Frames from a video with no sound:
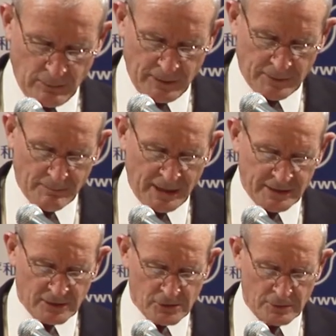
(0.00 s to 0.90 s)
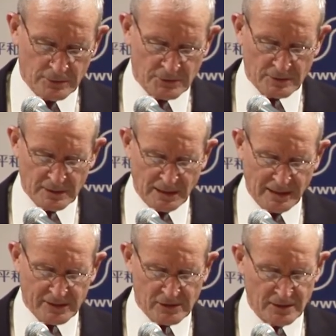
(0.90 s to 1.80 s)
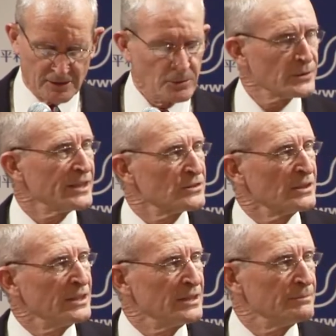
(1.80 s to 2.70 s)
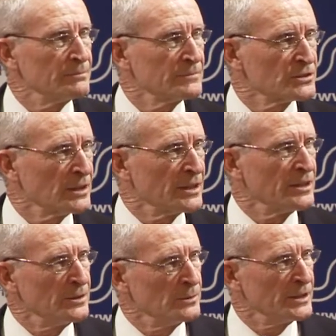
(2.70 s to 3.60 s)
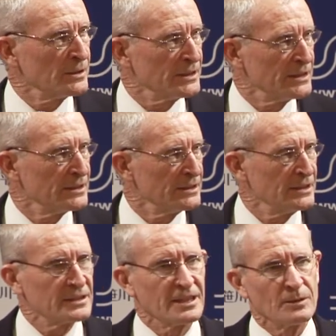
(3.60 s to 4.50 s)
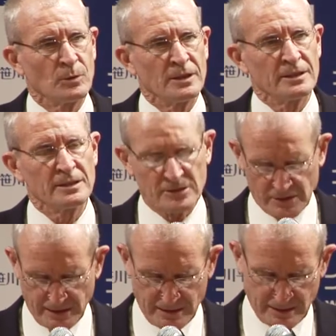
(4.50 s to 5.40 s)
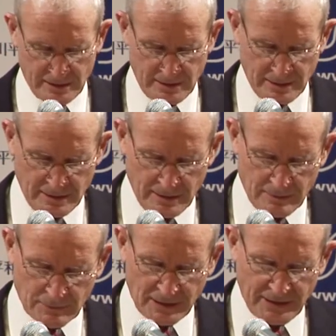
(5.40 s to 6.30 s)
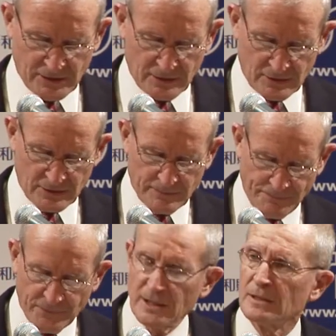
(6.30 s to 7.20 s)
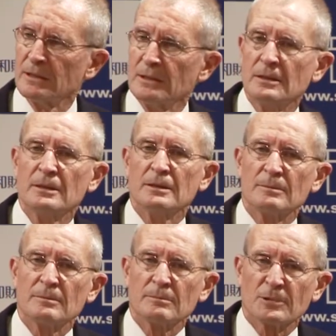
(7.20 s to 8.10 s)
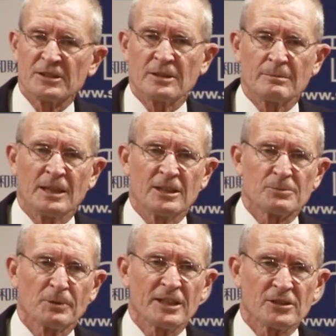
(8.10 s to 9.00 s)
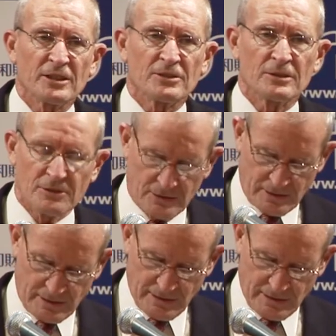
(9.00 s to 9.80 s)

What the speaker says: However, Ma Ying-jeou's election in 2008 started a new era in Taiwan-China relations. President Ma's predecessors